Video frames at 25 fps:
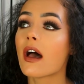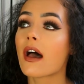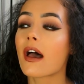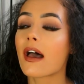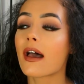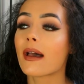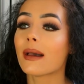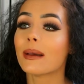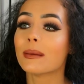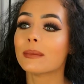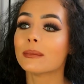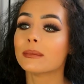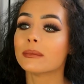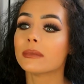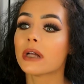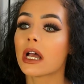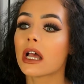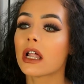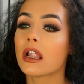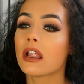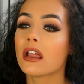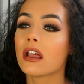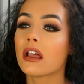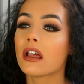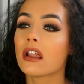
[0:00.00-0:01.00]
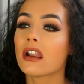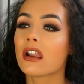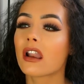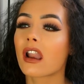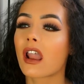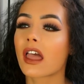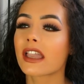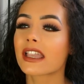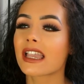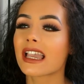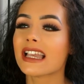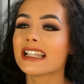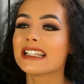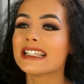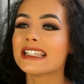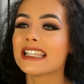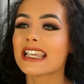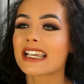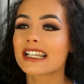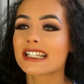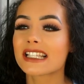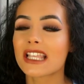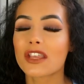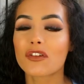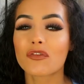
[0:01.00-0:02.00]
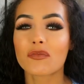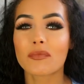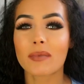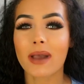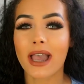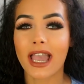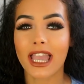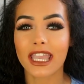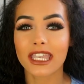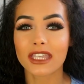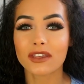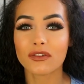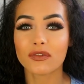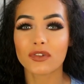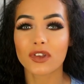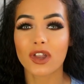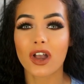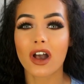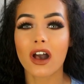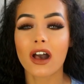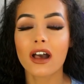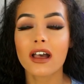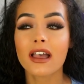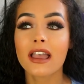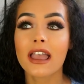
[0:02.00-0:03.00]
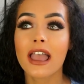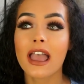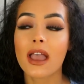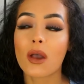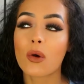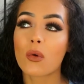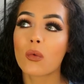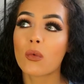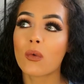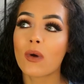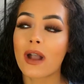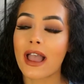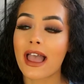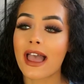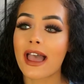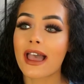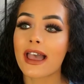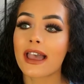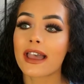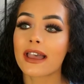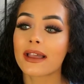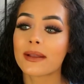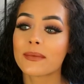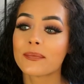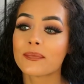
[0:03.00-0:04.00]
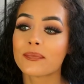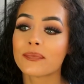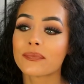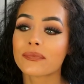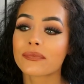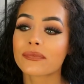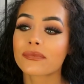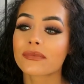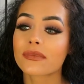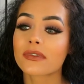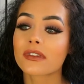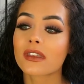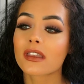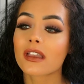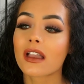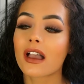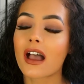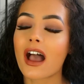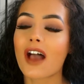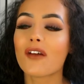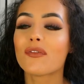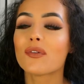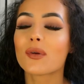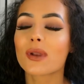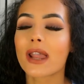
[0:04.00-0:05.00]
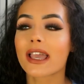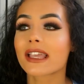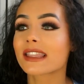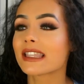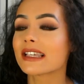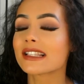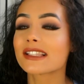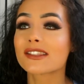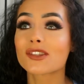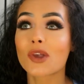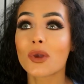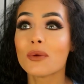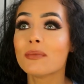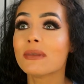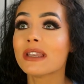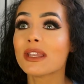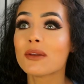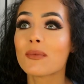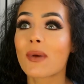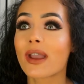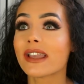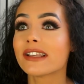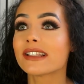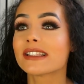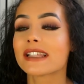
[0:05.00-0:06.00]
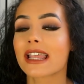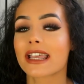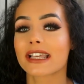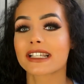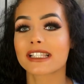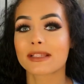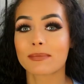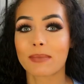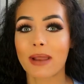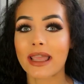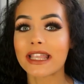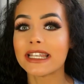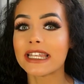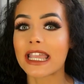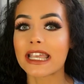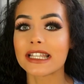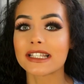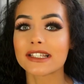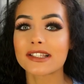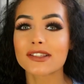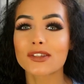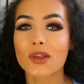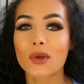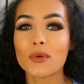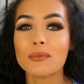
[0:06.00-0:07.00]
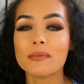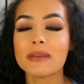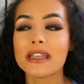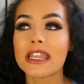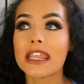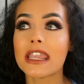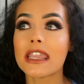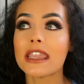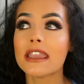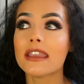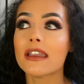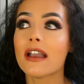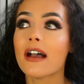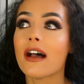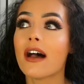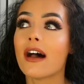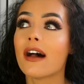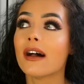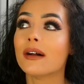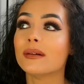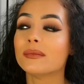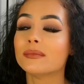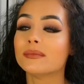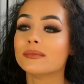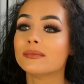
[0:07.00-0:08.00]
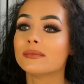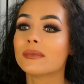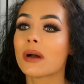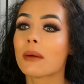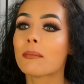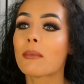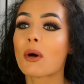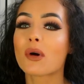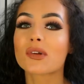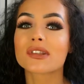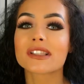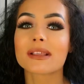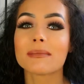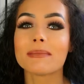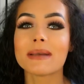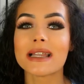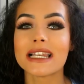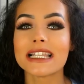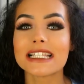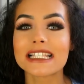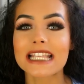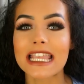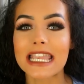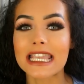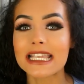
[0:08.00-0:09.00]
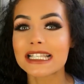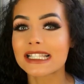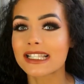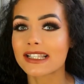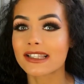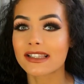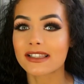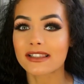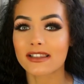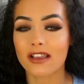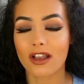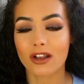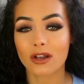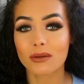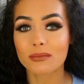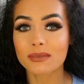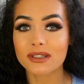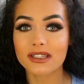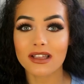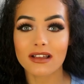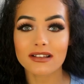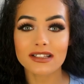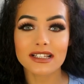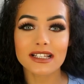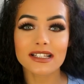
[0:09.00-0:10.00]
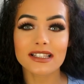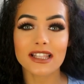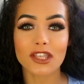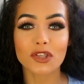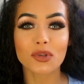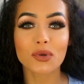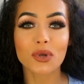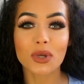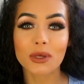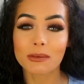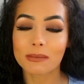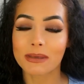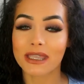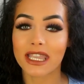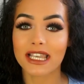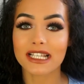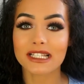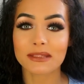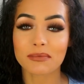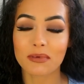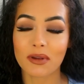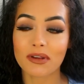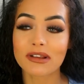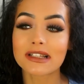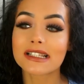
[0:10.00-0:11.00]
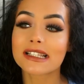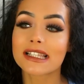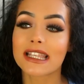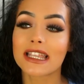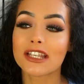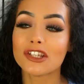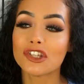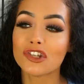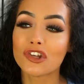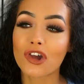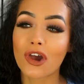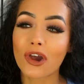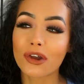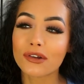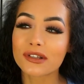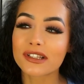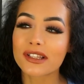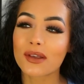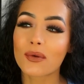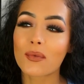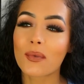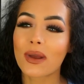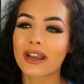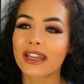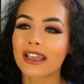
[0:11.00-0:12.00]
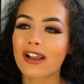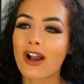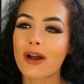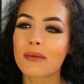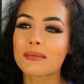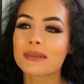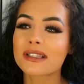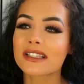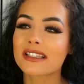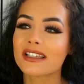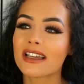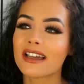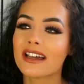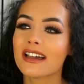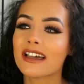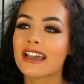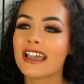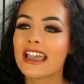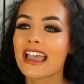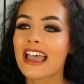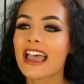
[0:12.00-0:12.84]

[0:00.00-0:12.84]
um, like addictive behavior where I feel like there's so many ways to explain it and so many um, possibilities and circumstances that you could be experiencing, you know. So when it comes to